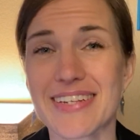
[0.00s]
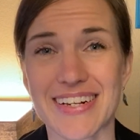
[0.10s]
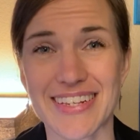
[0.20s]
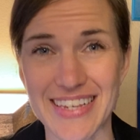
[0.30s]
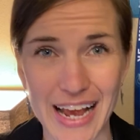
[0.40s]

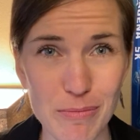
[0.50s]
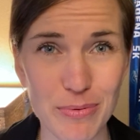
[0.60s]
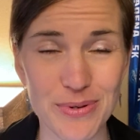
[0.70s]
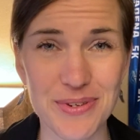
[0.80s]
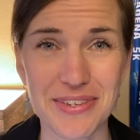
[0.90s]

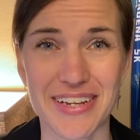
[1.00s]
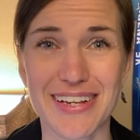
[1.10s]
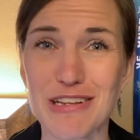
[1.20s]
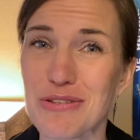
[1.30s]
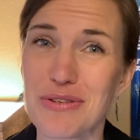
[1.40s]
examples
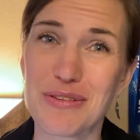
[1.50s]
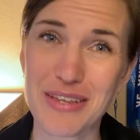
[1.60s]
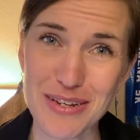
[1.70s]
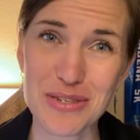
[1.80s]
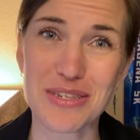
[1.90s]
is
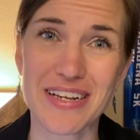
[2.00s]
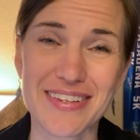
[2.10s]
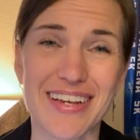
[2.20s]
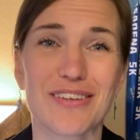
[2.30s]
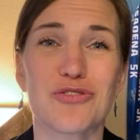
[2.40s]
this
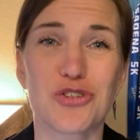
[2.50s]
season,